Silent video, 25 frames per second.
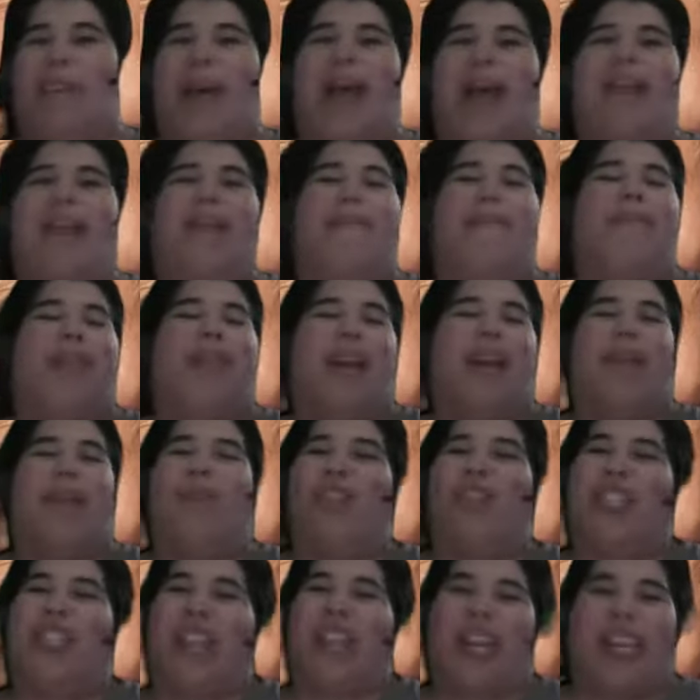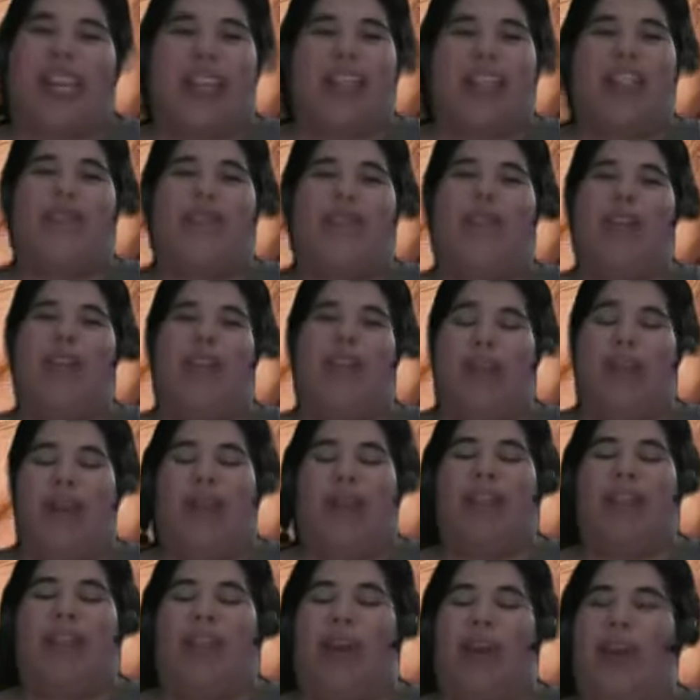about it, but I'm just taking this with a grain
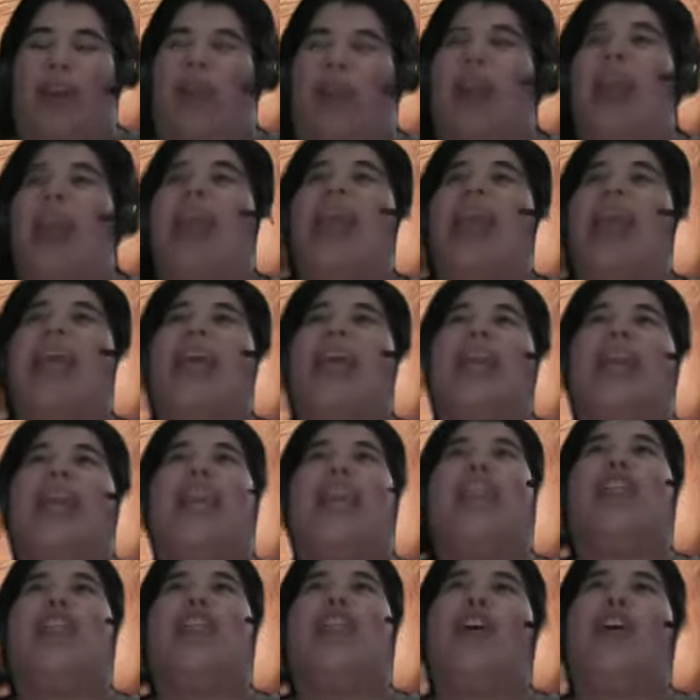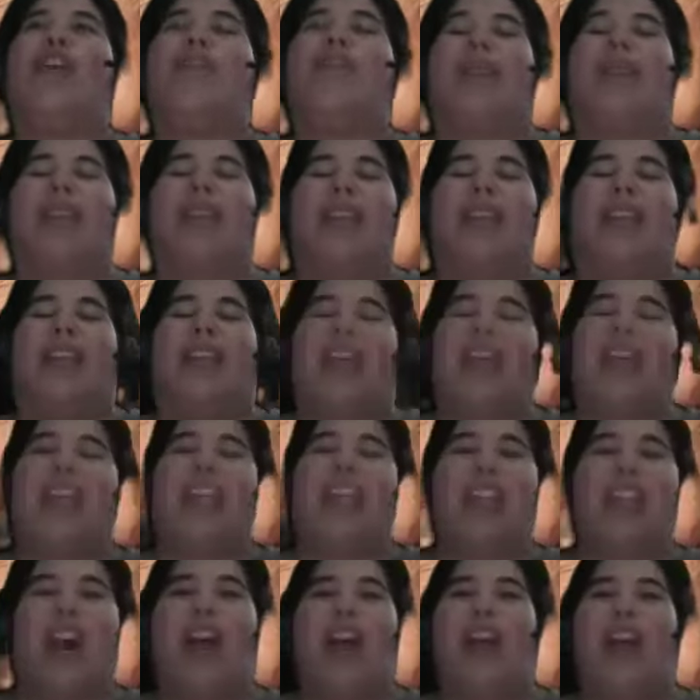of salt. He told me that he
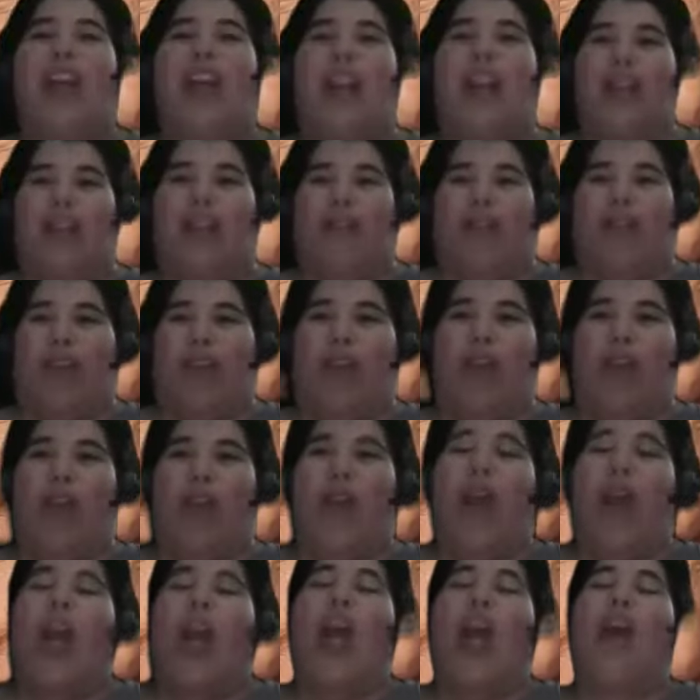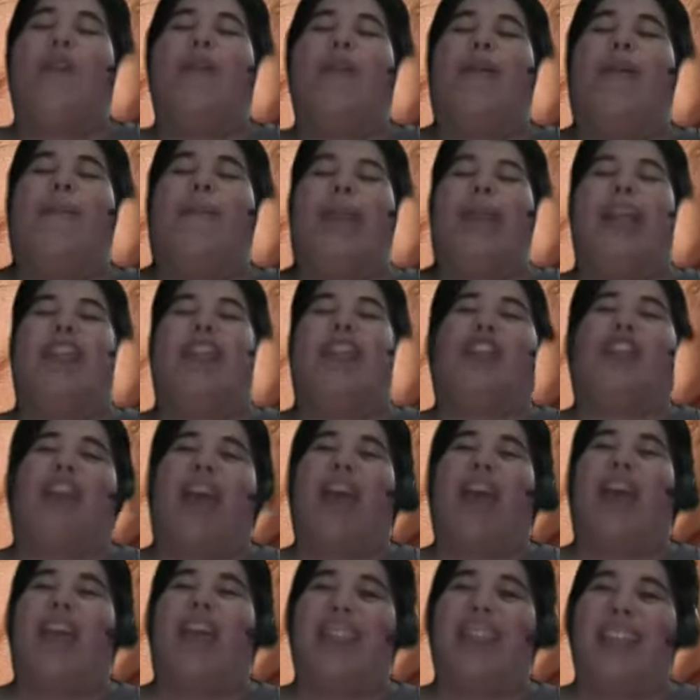saw an interview where Mick
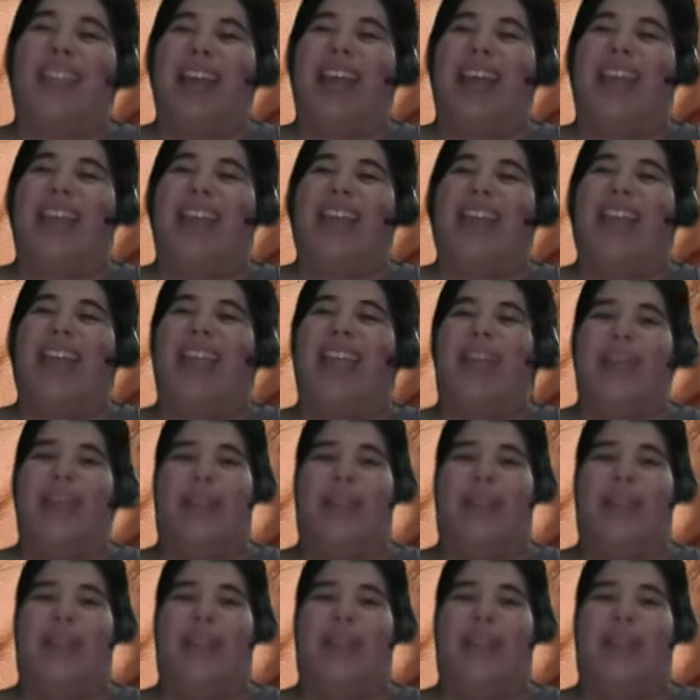Jagger said that he